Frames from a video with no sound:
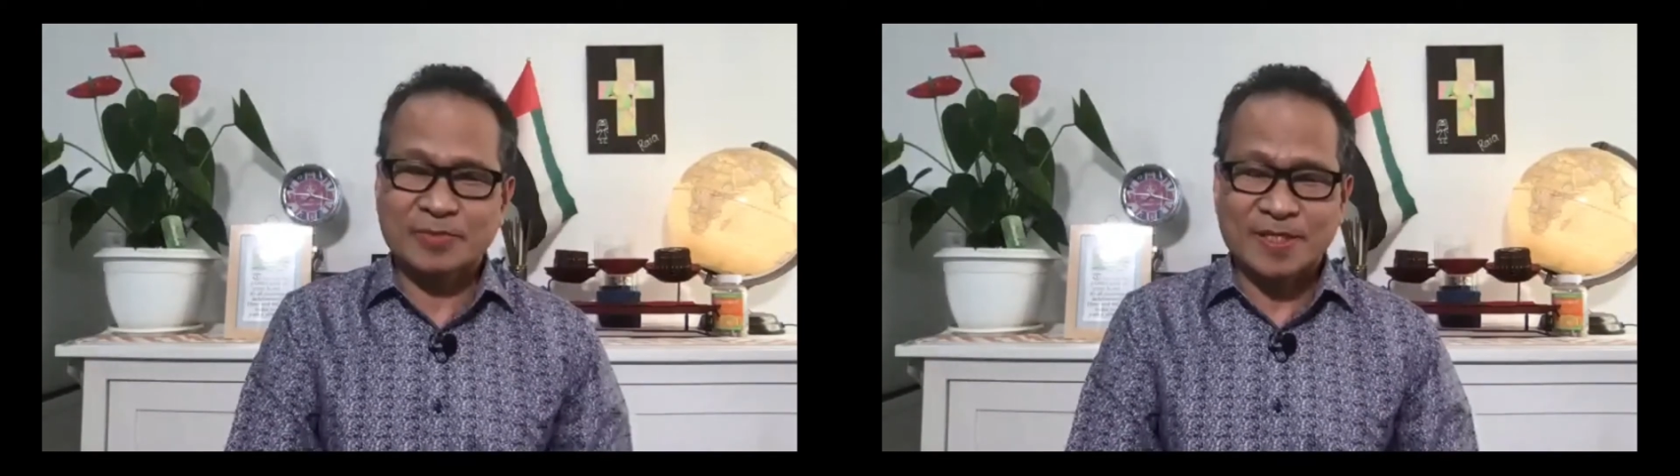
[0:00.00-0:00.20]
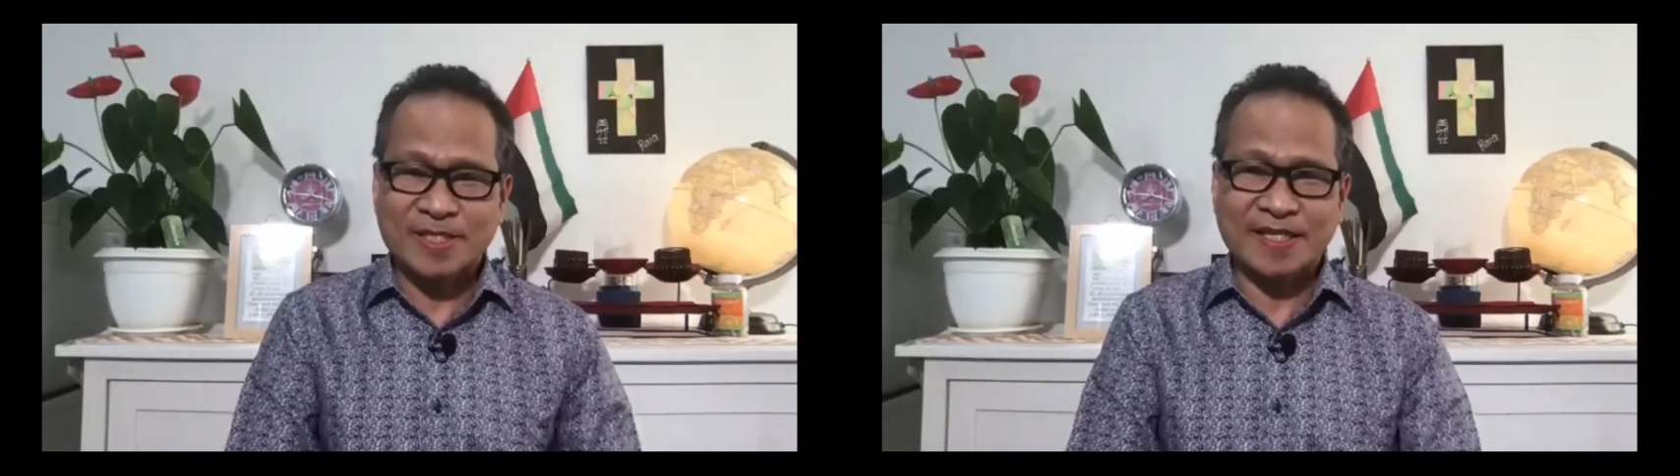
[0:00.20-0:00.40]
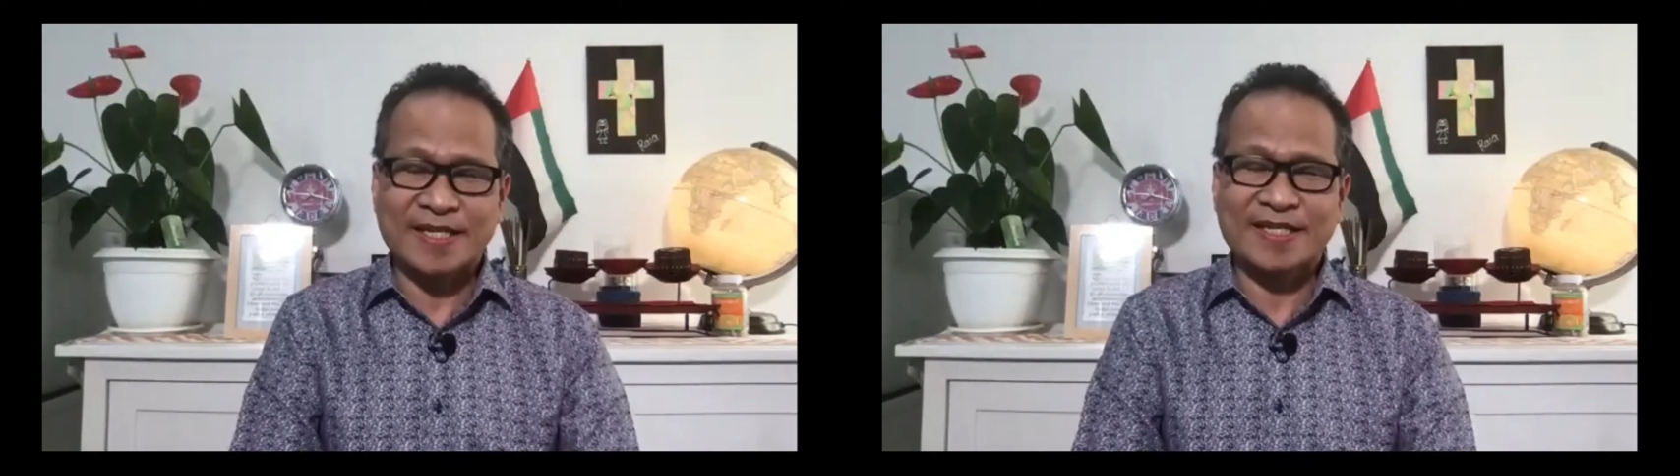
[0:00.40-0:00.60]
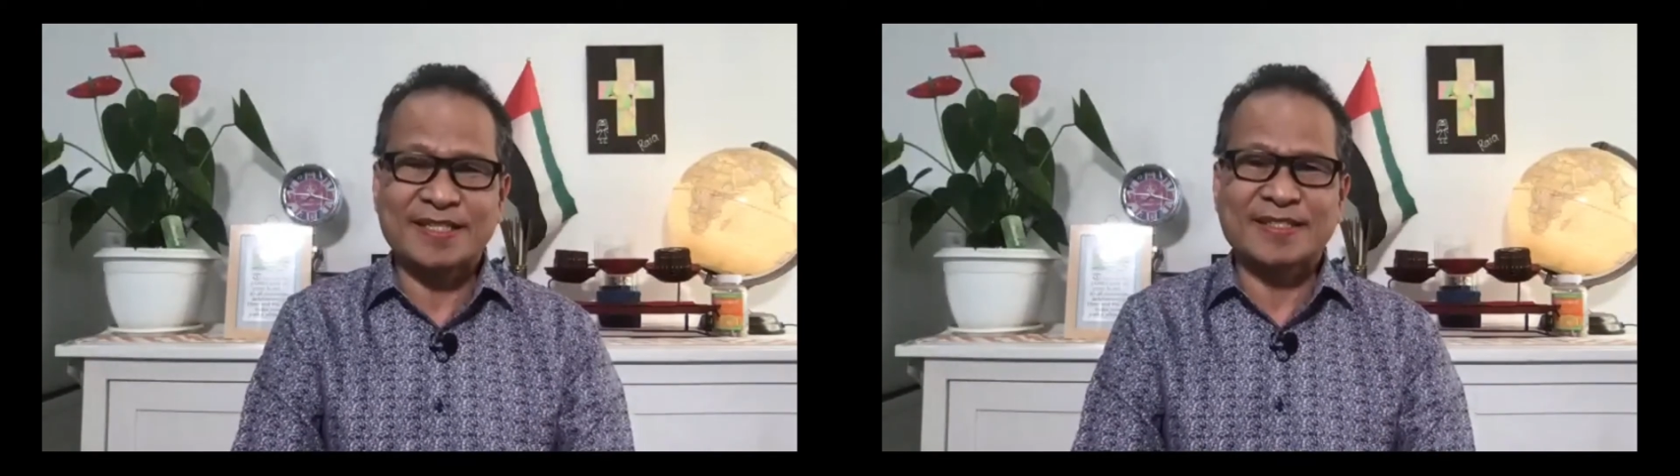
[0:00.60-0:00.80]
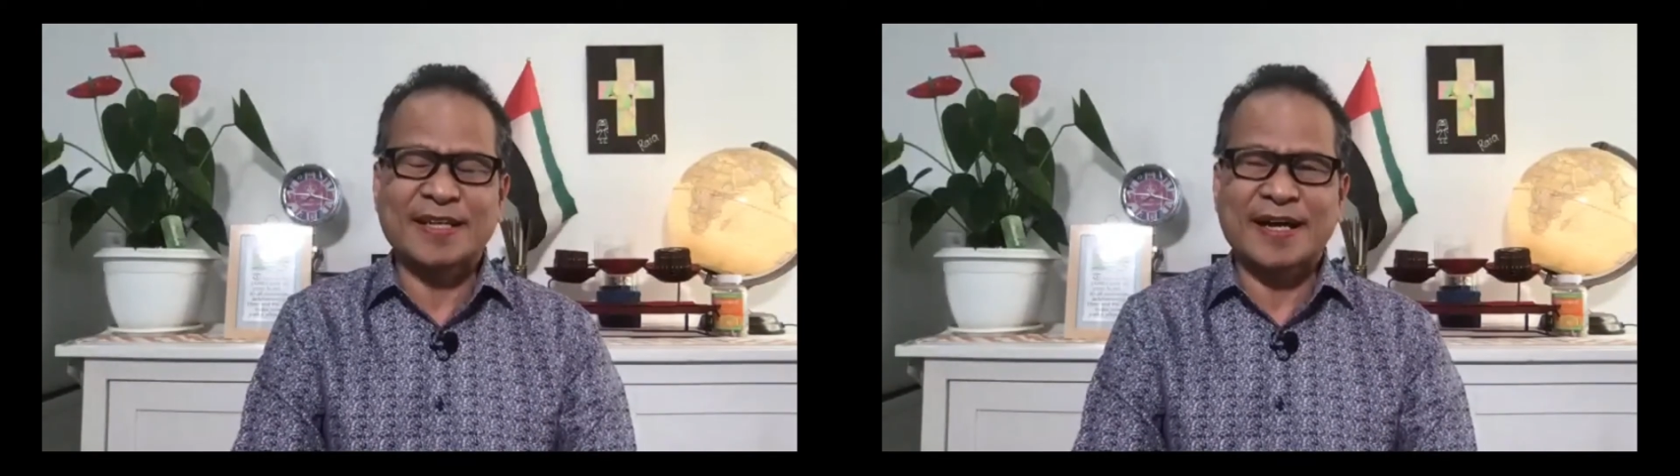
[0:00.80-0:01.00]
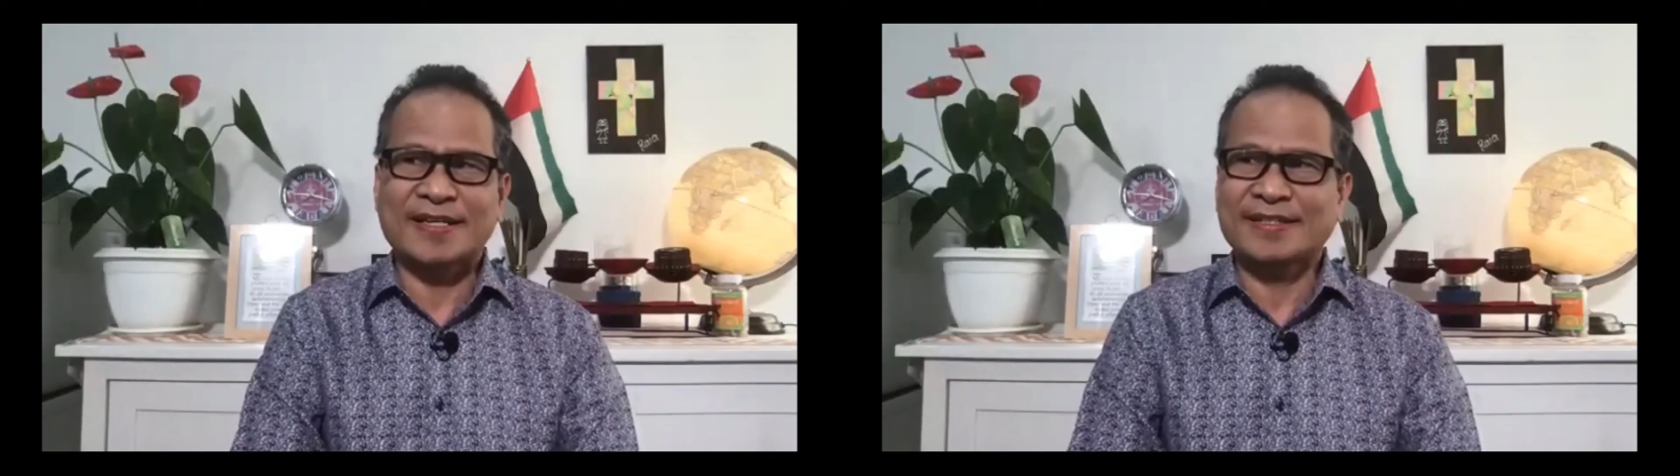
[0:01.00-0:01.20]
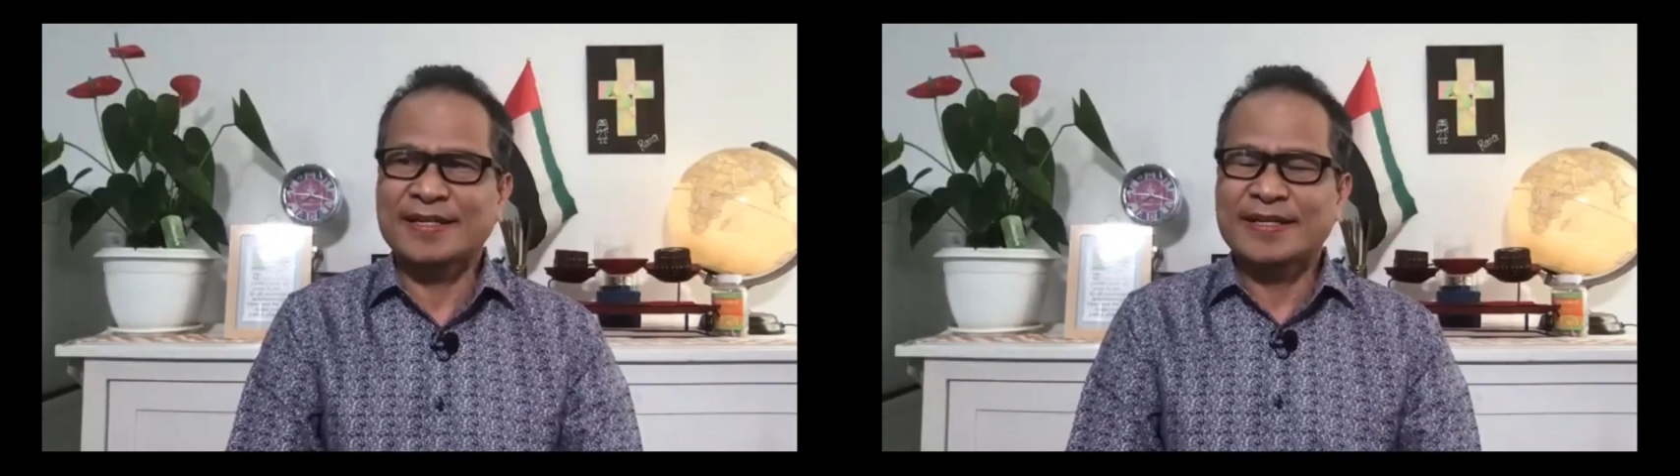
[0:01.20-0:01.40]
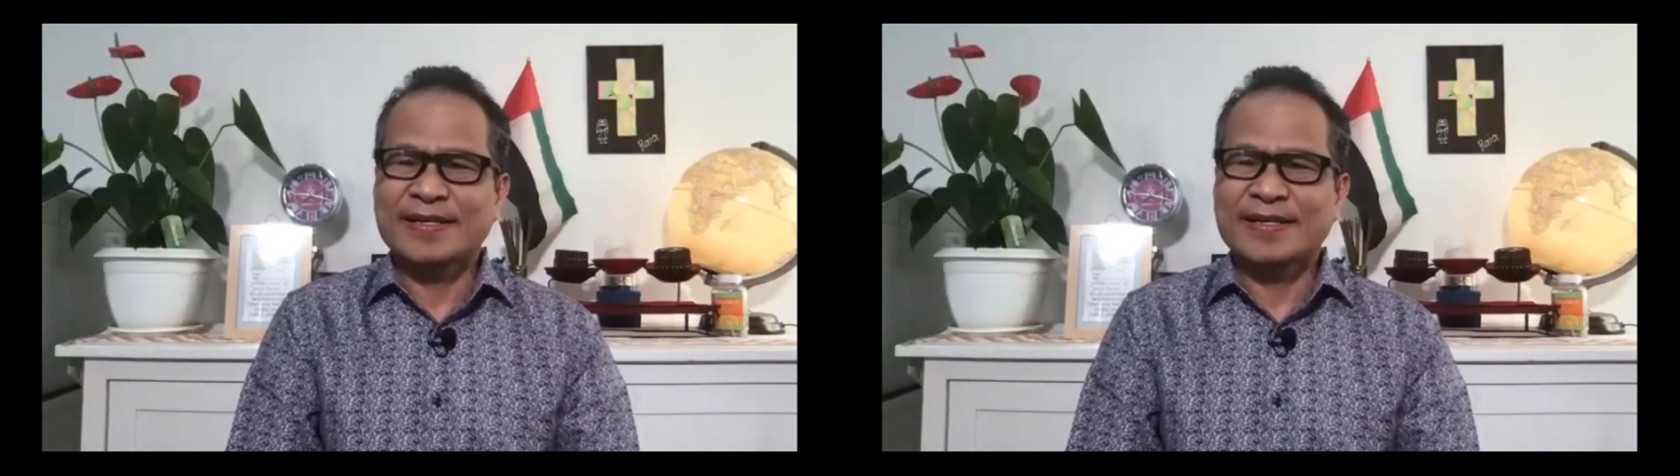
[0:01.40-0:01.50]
was saying that